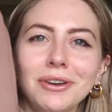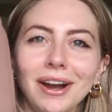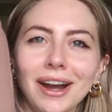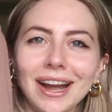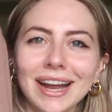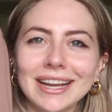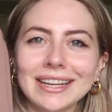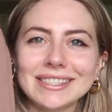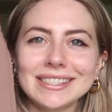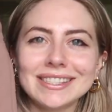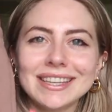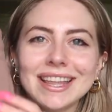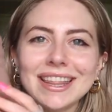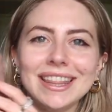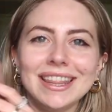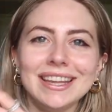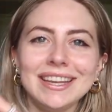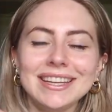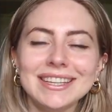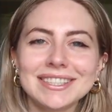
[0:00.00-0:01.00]
You guys,
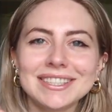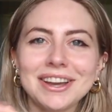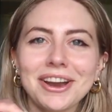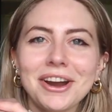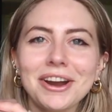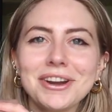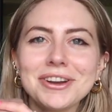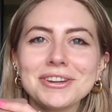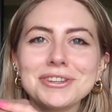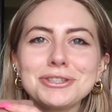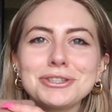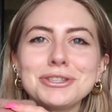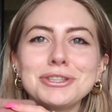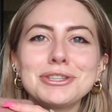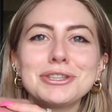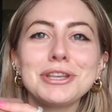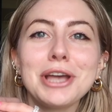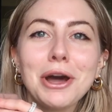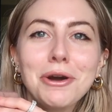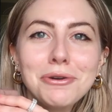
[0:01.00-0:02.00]
these are
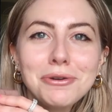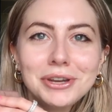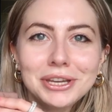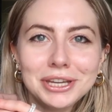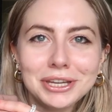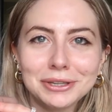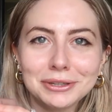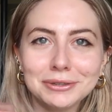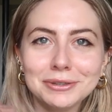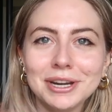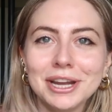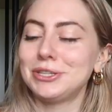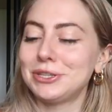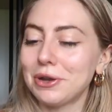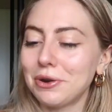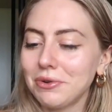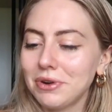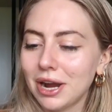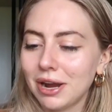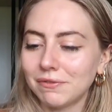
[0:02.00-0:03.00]
so cute,
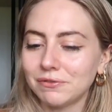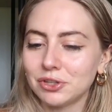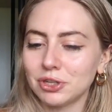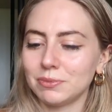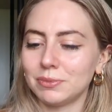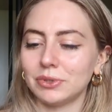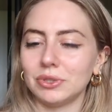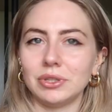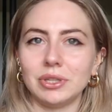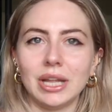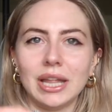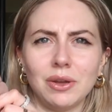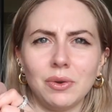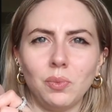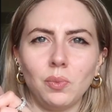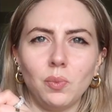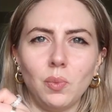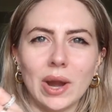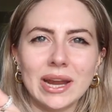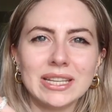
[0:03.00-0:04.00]
so comfortable. The
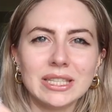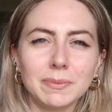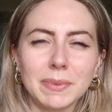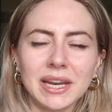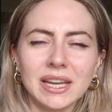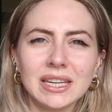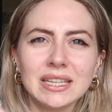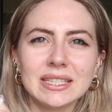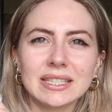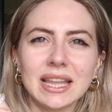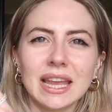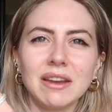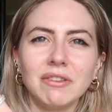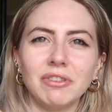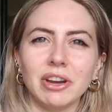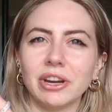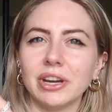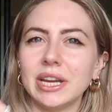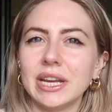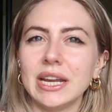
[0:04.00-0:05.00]
waistband is like
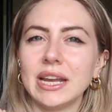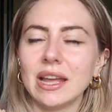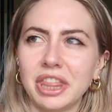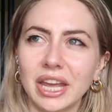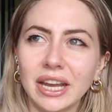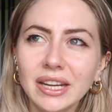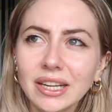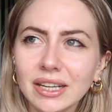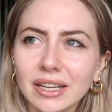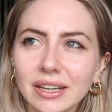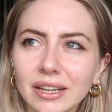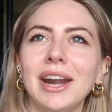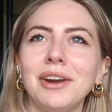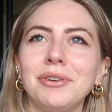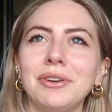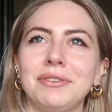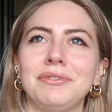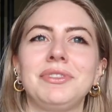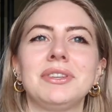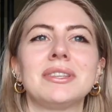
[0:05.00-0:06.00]
very thick. I
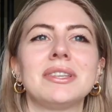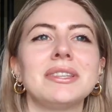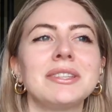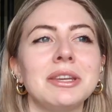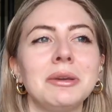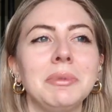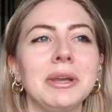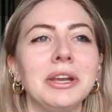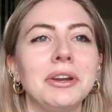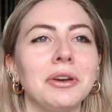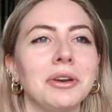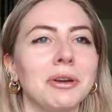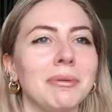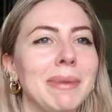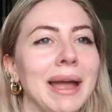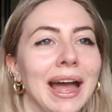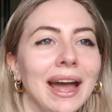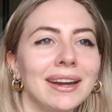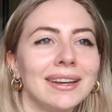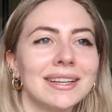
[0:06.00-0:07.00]
don't know if this is gonna be good or
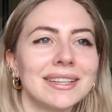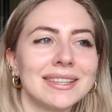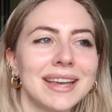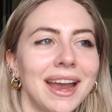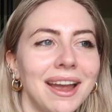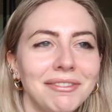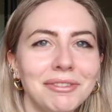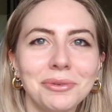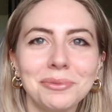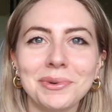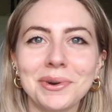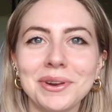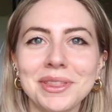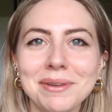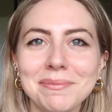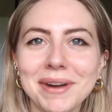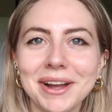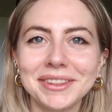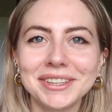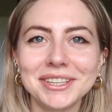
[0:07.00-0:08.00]
bad because I haven't worn
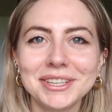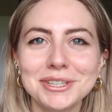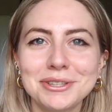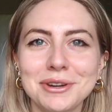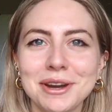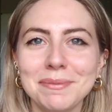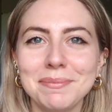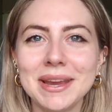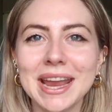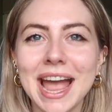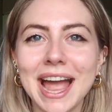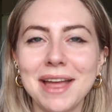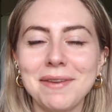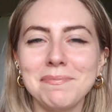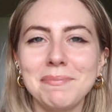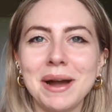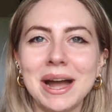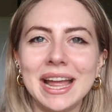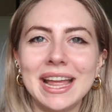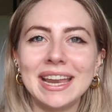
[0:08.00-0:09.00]
them on this trip
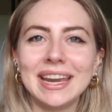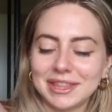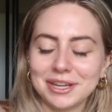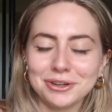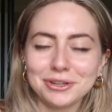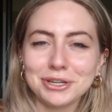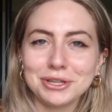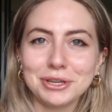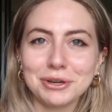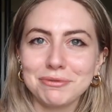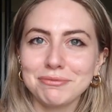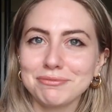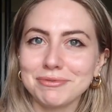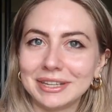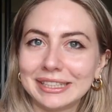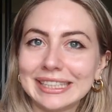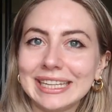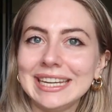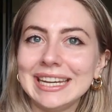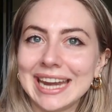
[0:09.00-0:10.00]
yet, but they're just a
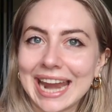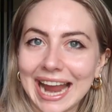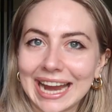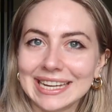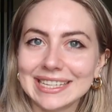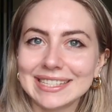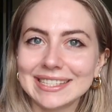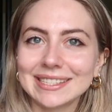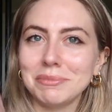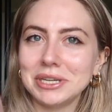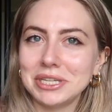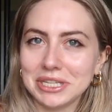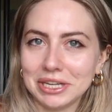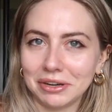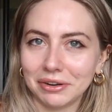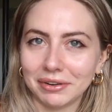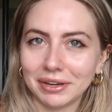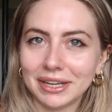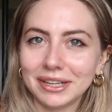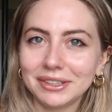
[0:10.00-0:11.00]
really nice
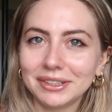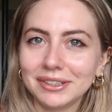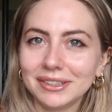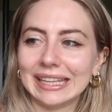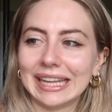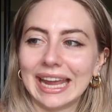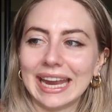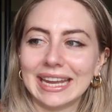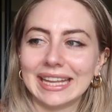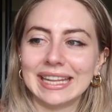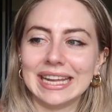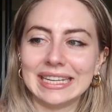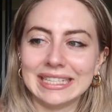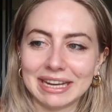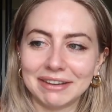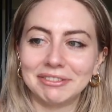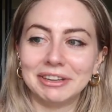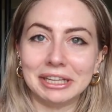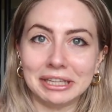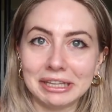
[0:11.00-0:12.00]
material. Like they
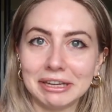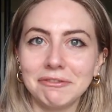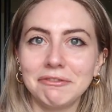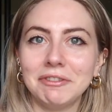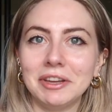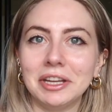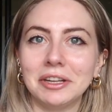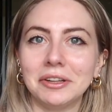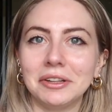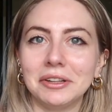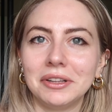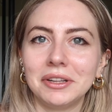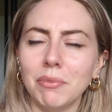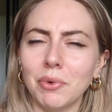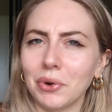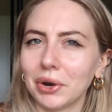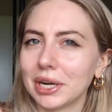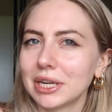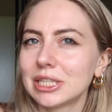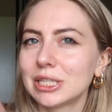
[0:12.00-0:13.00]
definitely feel
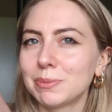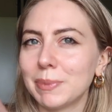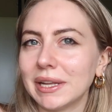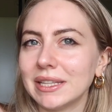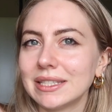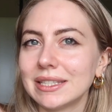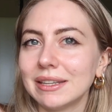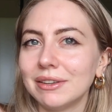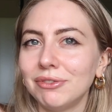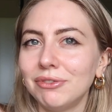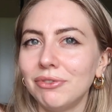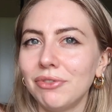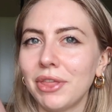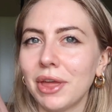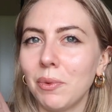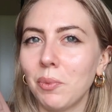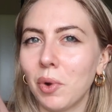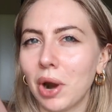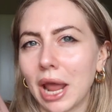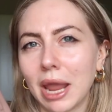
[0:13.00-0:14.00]
more expensive
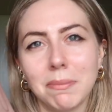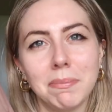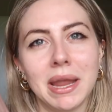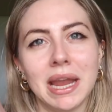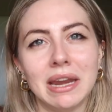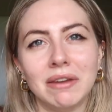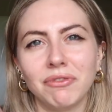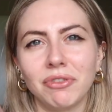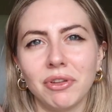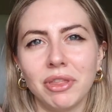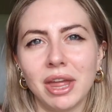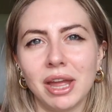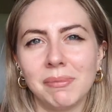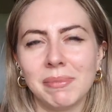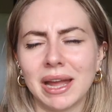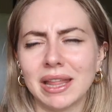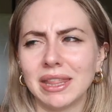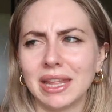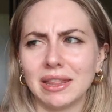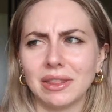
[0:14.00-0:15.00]
than what I paid for
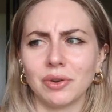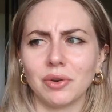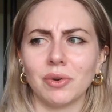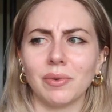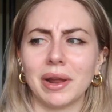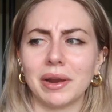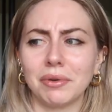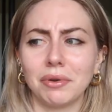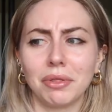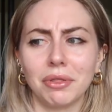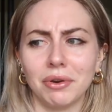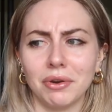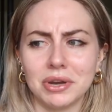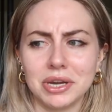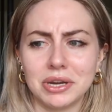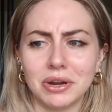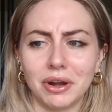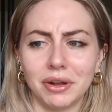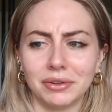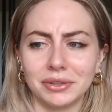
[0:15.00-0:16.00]
them. I think they're around
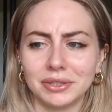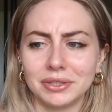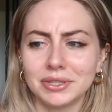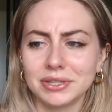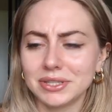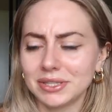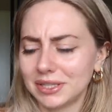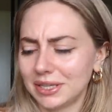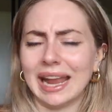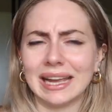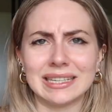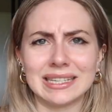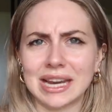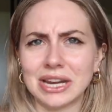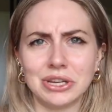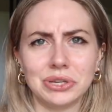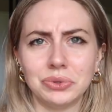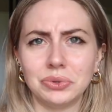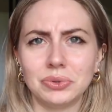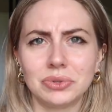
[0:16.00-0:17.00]
$30 and I
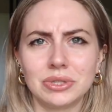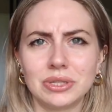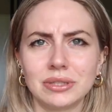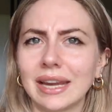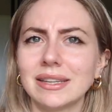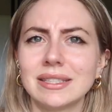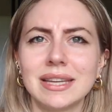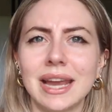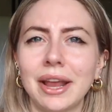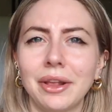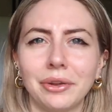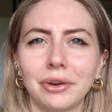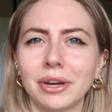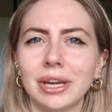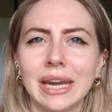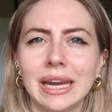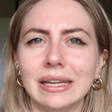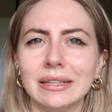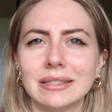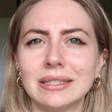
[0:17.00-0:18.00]
used like Taylor
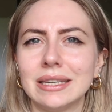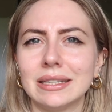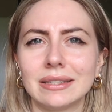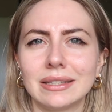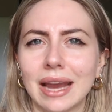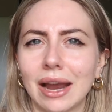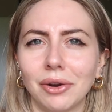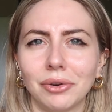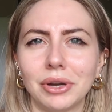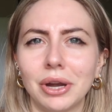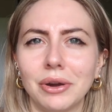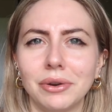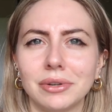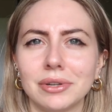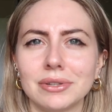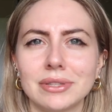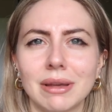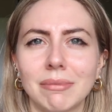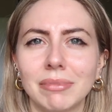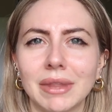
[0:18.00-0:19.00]
King's discount code
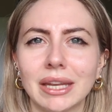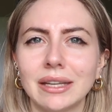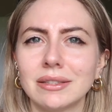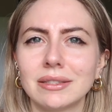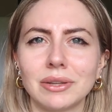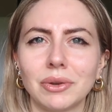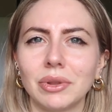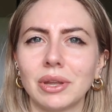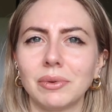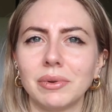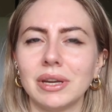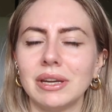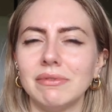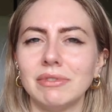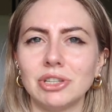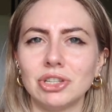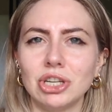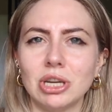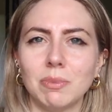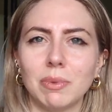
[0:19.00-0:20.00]
or something. So they were
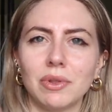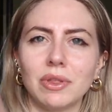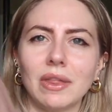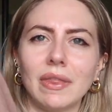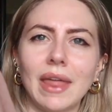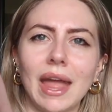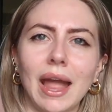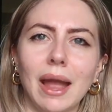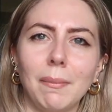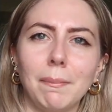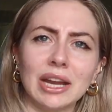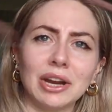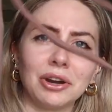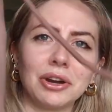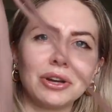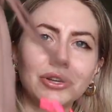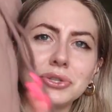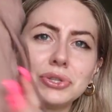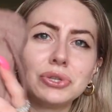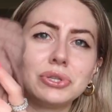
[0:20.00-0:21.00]
even cheaper than that.
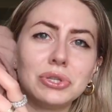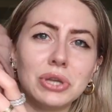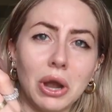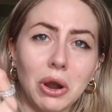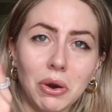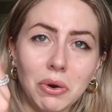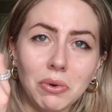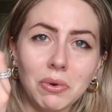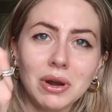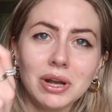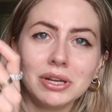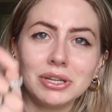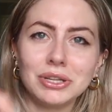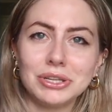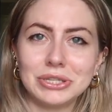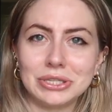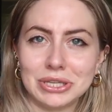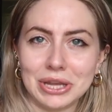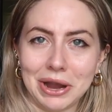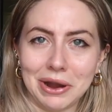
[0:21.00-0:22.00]
They're so,
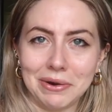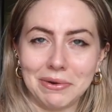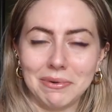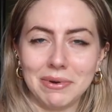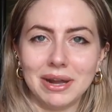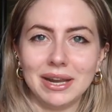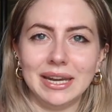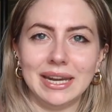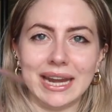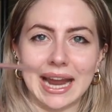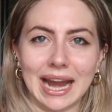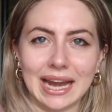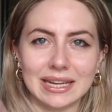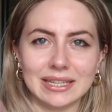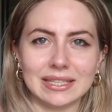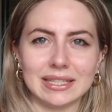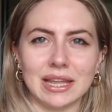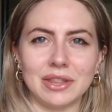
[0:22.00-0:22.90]
so nice.